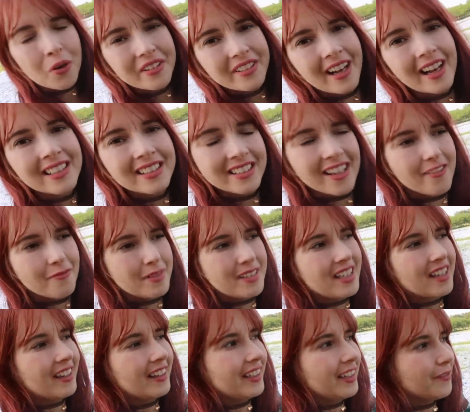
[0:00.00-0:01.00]
four tots I've been
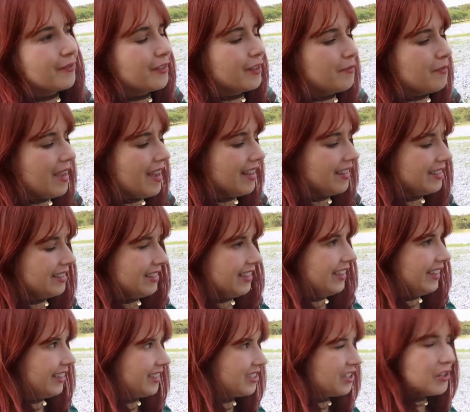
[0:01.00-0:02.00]
telling him for the past
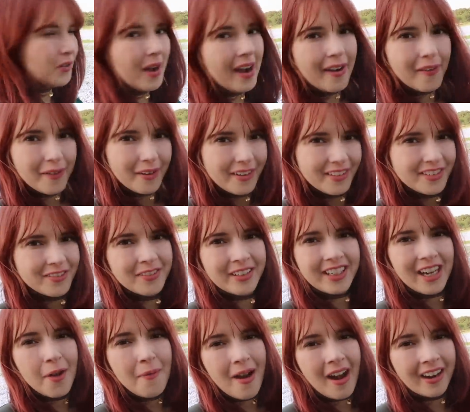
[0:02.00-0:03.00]
like two hours. I'm
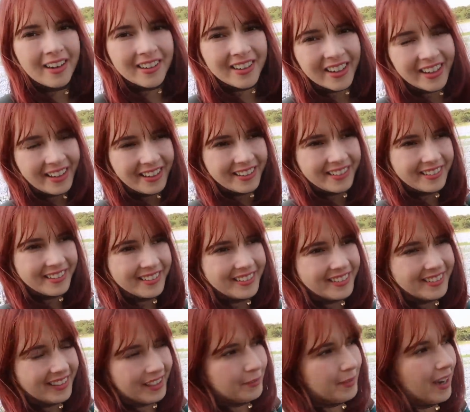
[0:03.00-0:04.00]
like, I'm hungry.
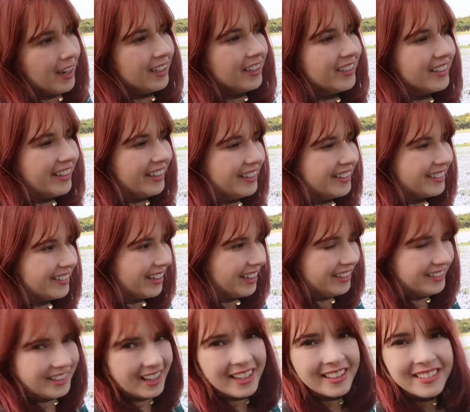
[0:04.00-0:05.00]
I'm hungry.
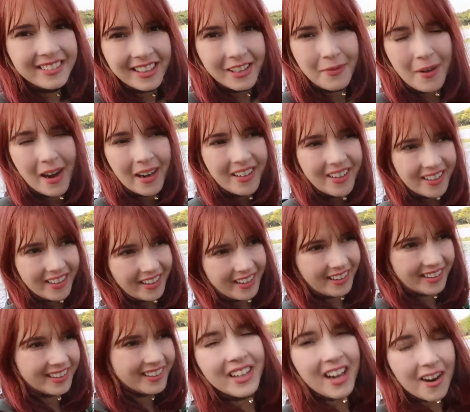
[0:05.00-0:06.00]
Are you done? I'm hungry.
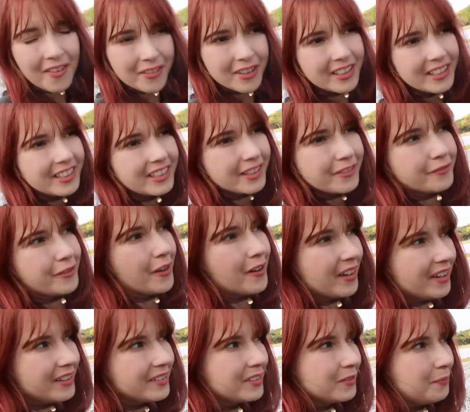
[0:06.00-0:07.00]
We got really good
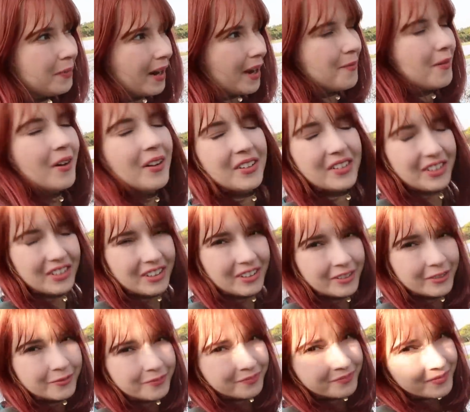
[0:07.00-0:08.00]
photos, but I'm
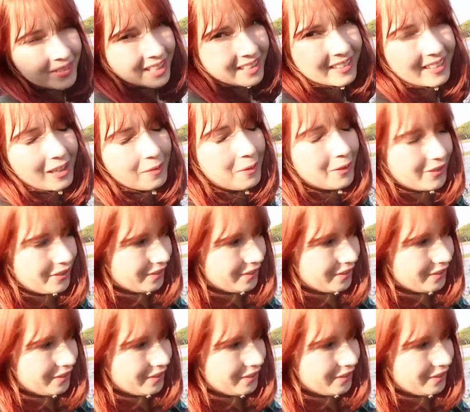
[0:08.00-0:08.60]
also I'm